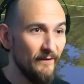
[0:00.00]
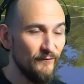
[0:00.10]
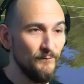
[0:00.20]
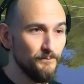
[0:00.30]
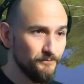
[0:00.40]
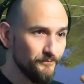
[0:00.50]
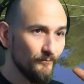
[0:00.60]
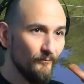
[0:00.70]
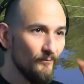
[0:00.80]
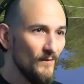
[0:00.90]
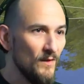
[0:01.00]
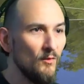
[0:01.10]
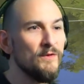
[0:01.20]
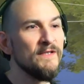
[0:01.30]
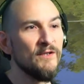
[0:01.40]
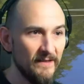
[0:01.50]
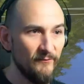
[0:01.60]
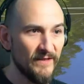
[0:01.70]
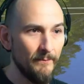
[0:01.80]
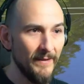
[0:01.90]
Now the blue one here, I think it
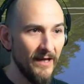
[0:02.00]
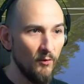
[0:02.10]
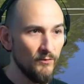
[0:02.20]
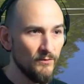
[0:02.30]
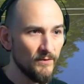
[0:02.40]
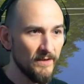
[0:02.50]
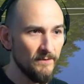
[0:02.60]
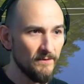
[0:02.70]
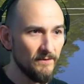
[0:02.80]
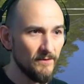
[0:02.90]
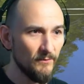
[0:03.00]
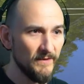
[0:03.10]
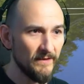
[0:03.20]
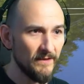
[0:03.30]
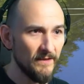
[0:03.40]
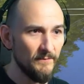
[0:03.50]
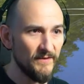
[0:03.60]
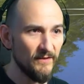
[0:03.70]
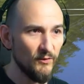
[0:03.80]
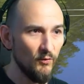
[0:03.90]
just twitched a bit. Let's go for
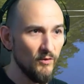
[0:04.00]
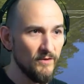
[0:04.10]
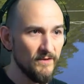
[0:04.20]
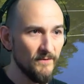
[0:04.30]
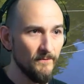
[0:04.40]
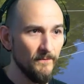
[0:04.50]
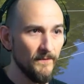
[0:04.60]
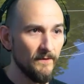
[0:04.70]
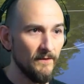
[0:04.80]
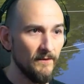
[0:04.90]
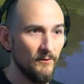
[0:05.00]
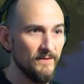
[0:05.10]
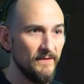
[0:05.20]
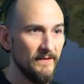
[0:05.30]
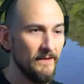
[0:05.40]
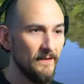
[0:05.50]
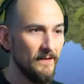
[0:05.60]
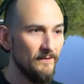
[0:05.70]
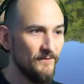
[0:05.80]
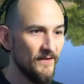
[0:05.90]
that one. Didn't hook,
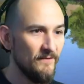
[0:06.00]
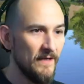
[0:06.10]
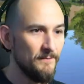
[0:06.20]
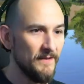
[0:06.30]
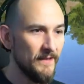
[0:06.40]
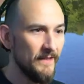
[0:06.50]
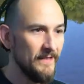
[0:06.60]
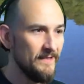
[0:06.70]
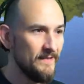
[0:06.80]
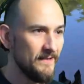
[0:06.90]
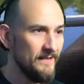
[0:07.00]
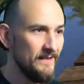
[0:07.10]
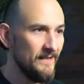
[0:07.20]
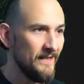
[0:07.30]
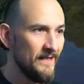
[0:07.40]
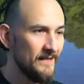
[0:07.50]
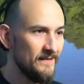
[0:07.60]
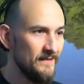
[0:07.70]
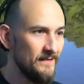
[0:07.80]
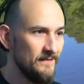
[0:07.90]
but the blue one over there did.
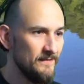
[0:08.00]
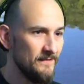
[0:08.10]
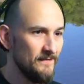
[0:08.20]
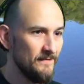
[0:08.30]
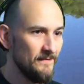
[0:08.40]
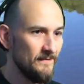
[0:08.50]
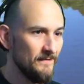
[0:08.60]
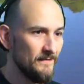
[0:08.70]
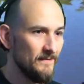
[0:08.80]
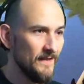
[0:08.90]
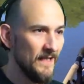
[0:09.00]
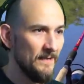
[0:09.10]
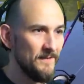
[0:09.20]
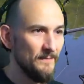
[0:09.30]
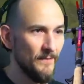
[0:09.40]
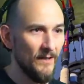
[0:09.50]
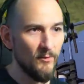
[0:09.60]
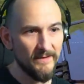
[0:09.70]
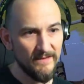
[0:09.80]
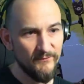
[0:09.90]
So then the clip just pops off
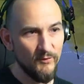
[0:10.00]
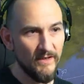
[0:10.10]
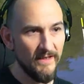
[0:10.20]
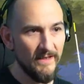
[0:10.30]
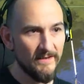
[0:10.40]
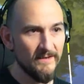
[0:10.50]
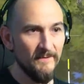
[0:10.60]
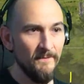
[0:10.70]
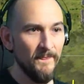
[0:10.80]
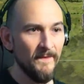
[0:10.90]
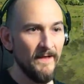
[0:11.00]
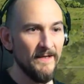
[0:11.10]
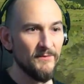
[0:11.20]
and you can just cast it right back